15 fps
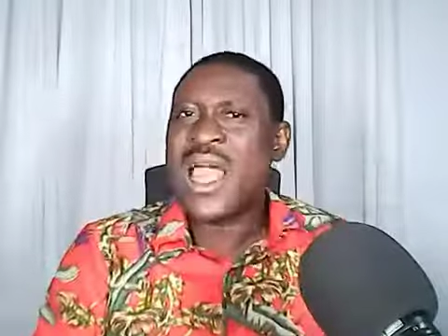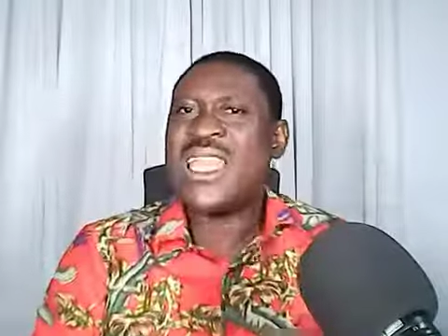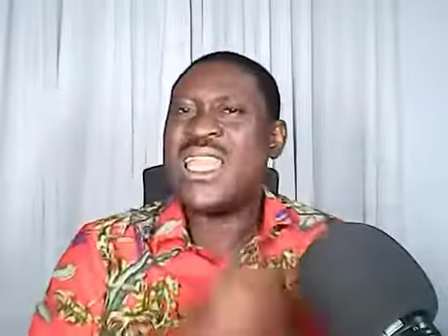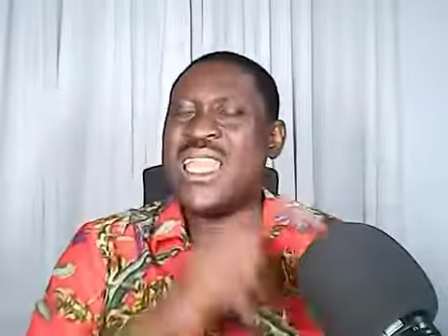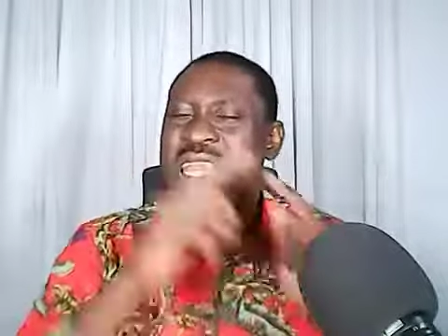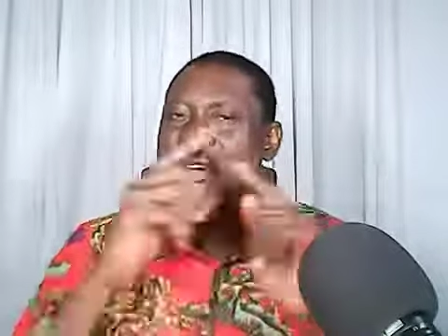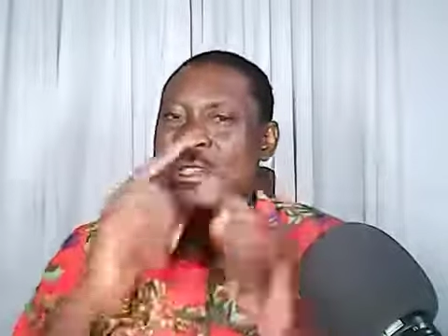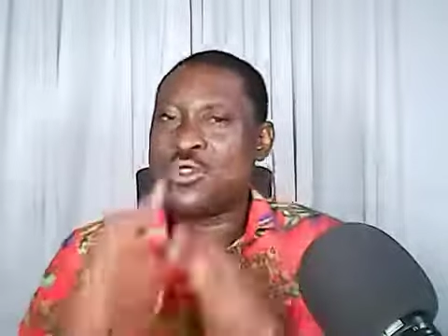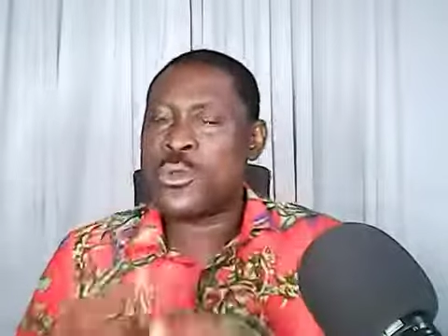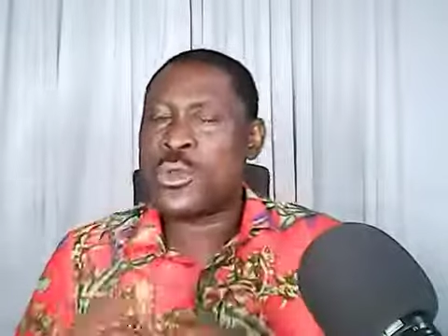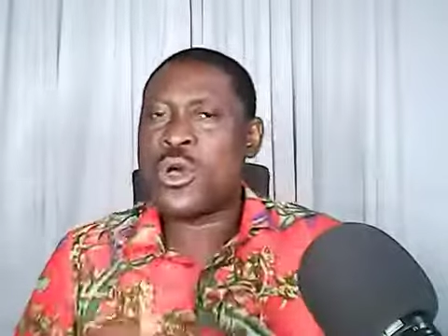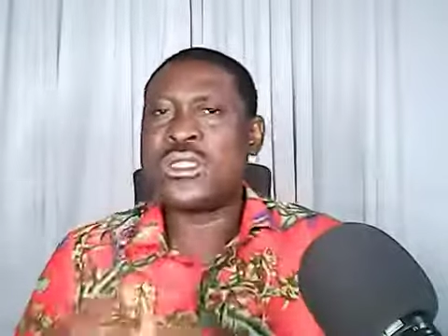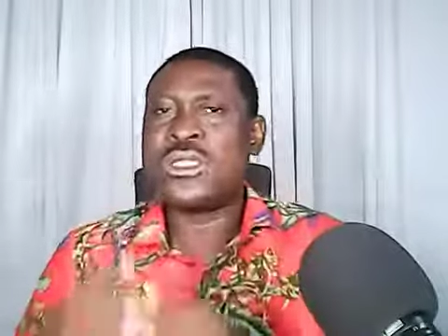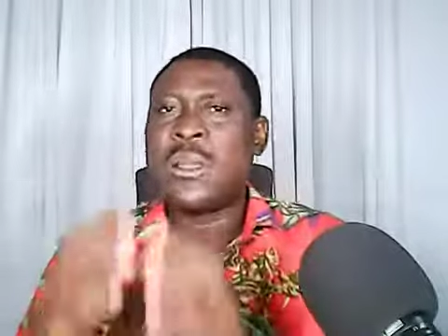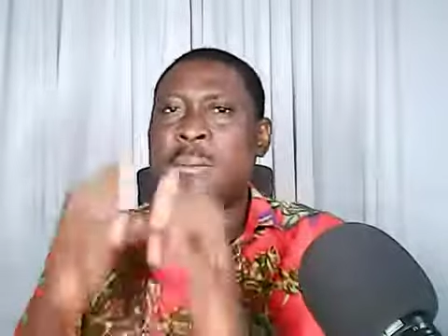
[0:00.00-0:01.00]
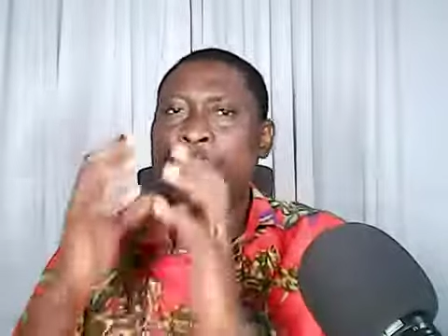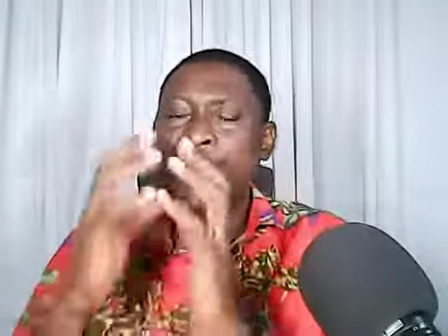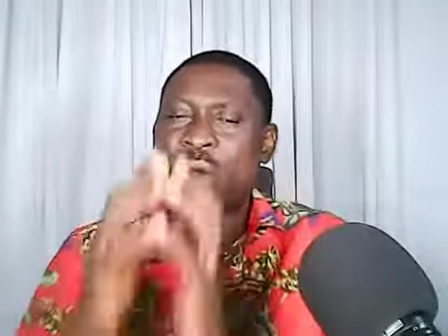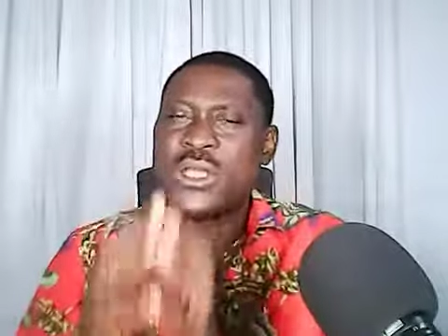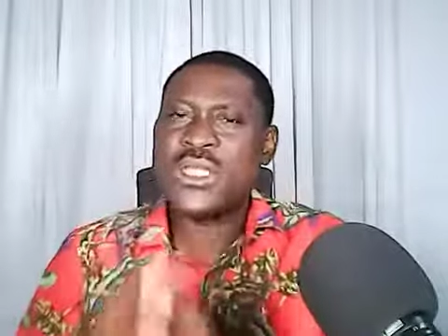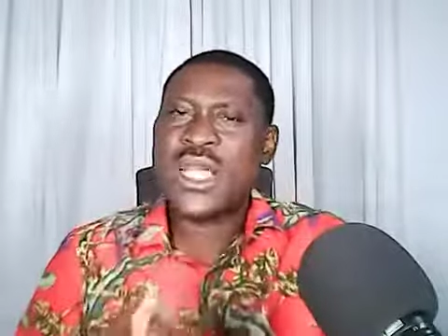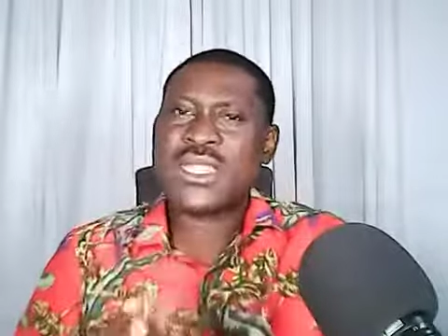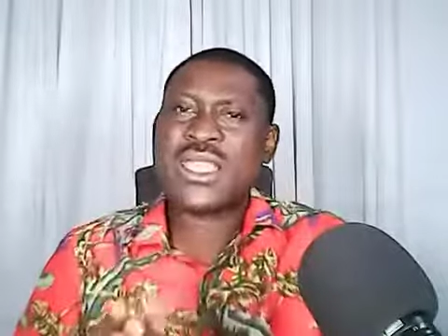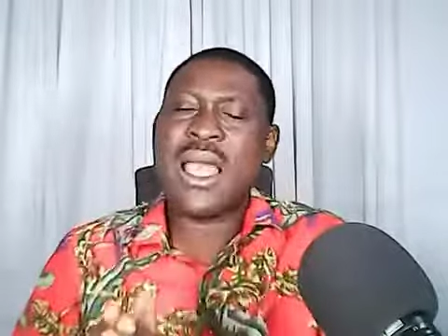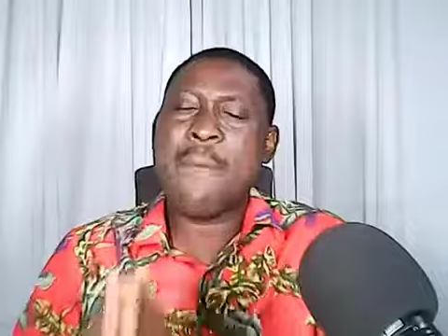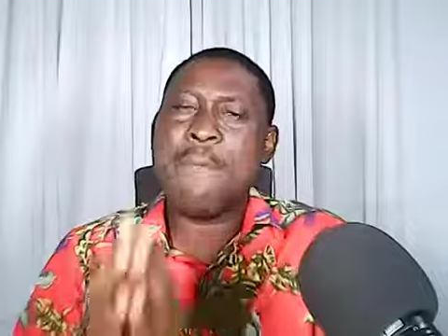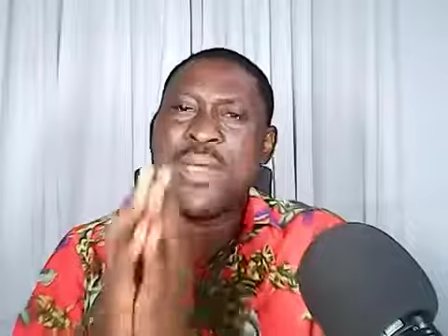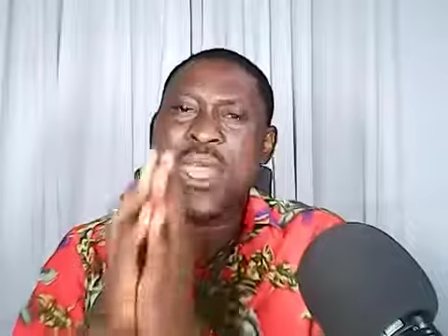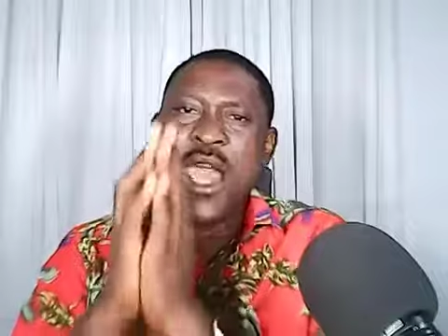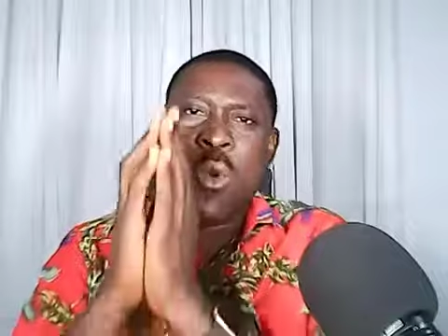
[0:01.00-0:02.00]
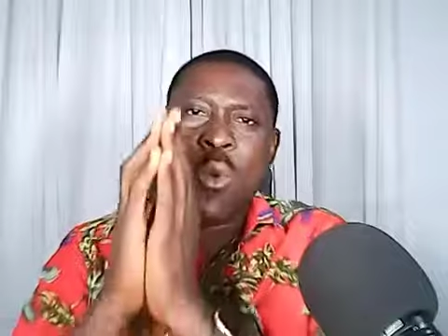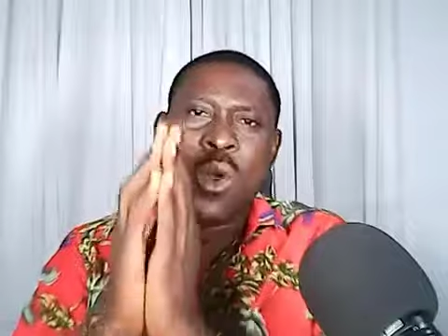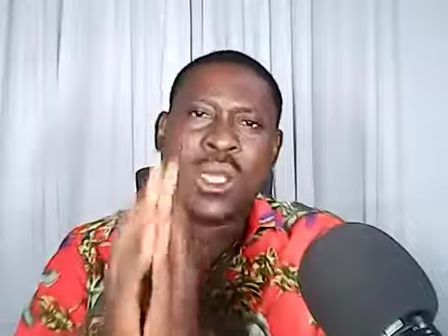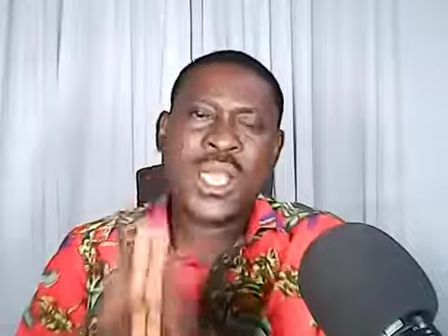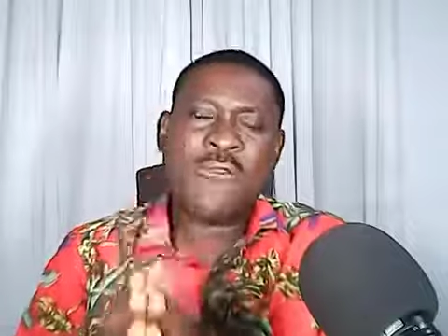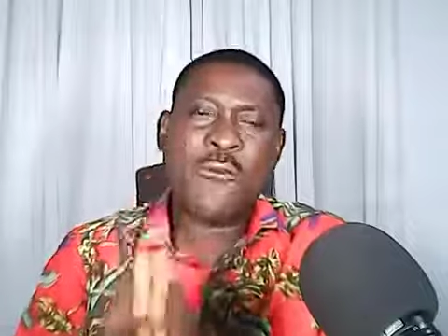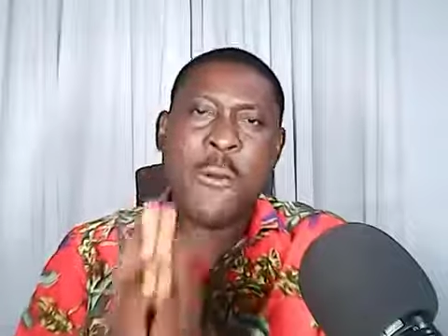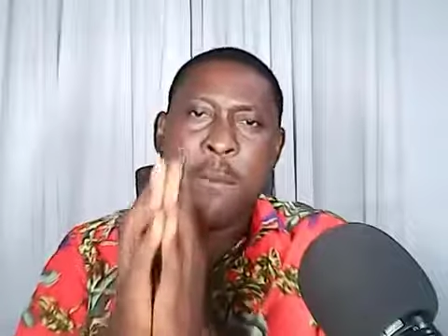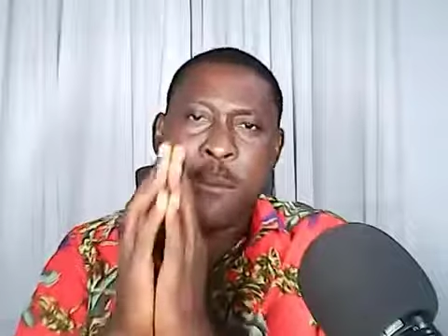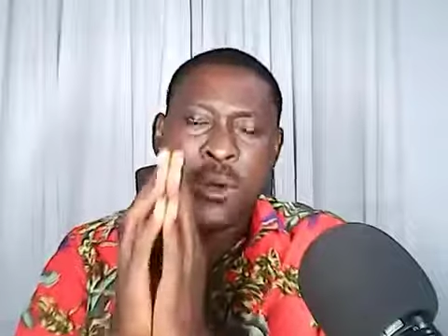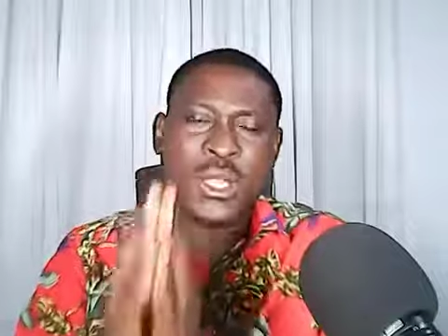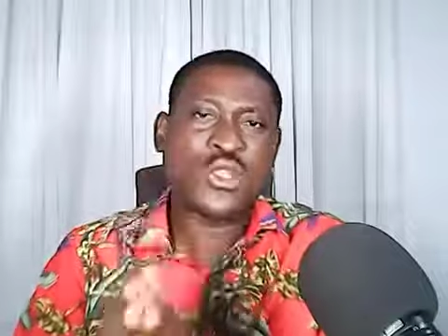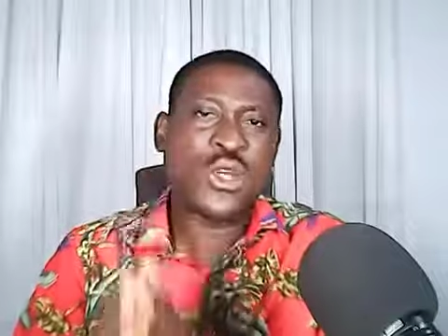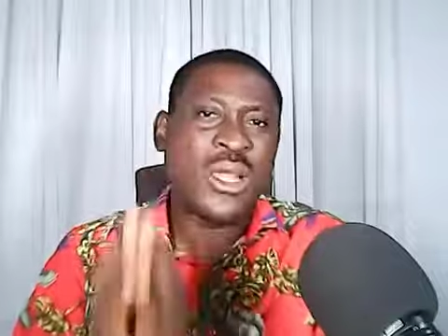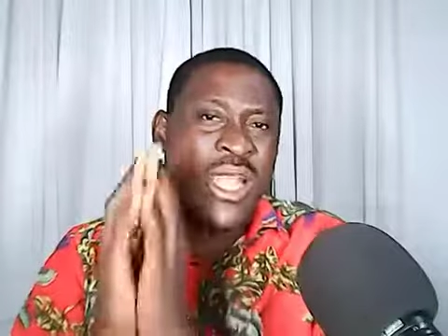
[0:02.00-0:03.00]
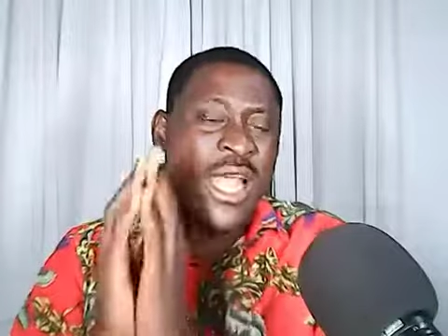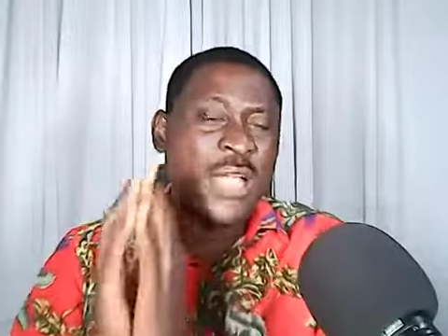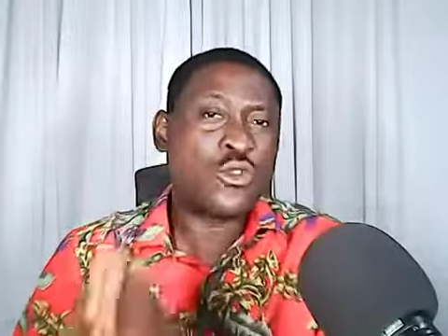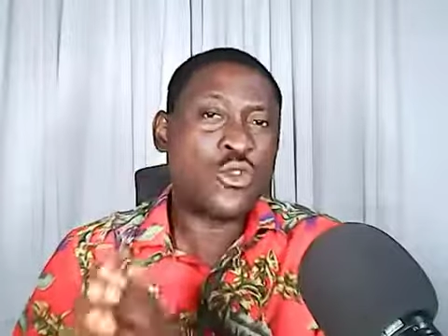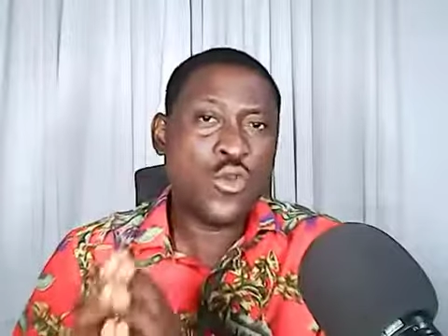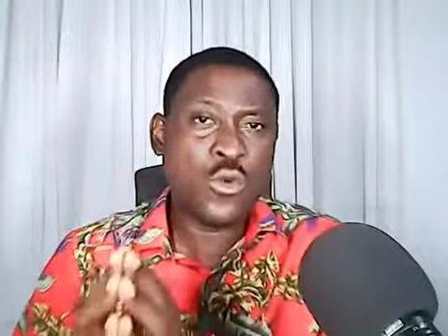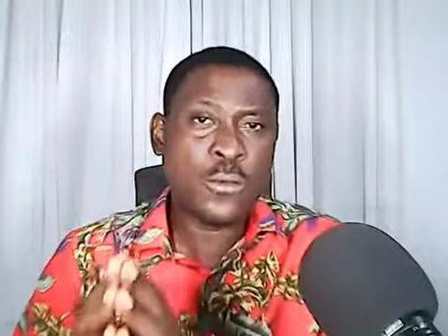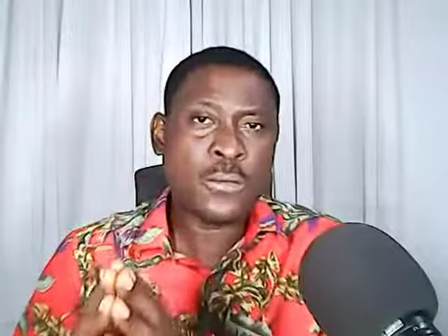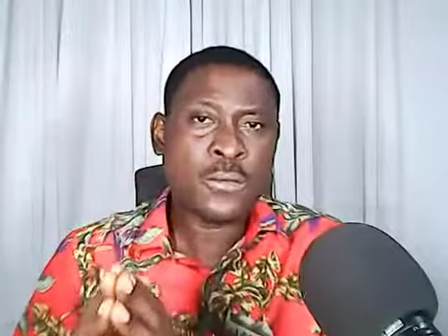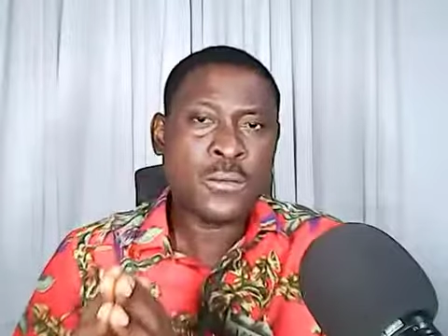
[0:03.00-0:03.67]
and the layer 2 because the project can be a wonderful project on layer 2.